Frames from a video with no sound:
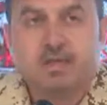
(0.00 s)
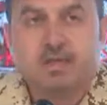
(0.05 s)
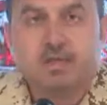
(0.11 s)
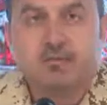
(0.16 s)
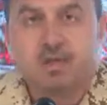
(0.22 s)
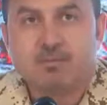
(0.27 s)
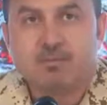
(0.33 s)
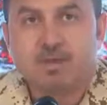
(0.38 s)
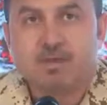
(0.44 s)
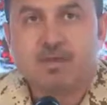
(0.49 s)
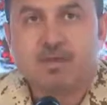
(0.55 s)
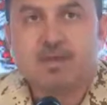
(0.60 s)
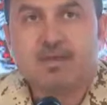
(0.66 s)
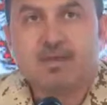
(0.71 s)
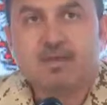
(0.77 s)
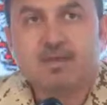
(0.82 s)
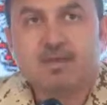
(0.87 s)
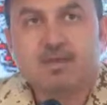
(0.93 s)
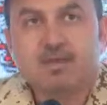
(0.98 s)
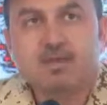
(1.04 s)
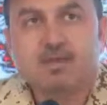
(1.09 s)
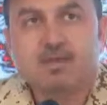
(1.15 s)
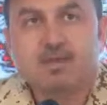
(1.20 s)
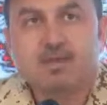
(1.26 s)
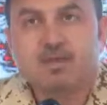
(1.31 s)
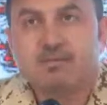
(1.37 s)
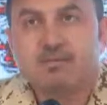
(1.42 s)
Good afternoon,
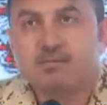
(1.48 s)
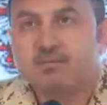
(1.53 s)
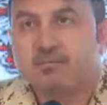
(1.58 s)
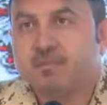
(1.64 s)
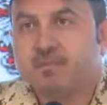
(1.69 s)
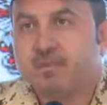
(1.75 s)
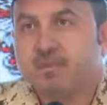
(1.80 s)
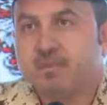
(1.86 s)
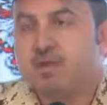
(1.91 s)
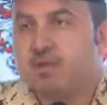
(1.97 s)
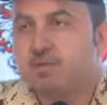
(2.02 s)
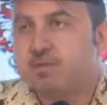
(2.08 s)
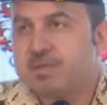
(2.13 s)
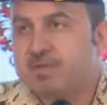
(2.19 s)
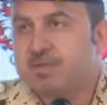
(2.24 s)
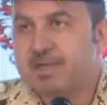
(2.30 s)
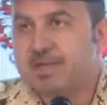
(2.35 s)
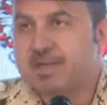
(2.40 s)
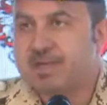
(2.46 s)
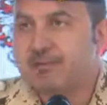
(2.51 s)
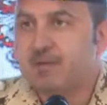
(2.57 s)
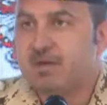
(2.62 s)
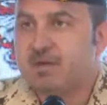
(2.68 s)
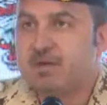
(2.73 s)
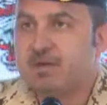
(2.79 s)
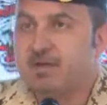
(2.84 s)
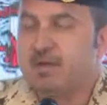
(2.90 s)
everyone.
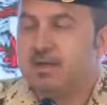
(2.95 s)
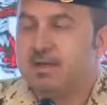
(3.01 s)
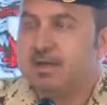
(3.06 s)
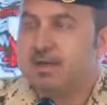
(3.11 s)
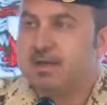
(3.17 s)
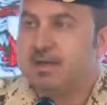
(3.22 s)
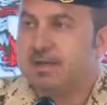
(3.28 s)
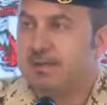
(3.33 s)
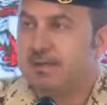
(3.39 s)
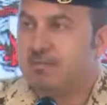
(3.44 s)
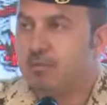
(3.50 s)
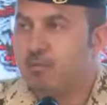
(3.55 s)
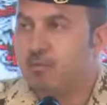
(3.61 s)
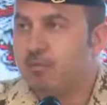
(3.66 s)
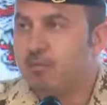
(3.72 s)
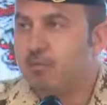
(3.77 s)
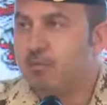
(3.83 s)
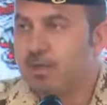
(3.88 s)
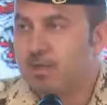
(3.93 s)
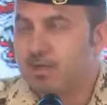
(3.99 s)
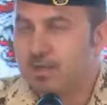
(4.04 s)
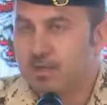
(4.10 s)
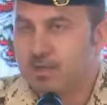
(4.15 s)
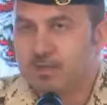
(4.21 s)
Today, I'm going to talk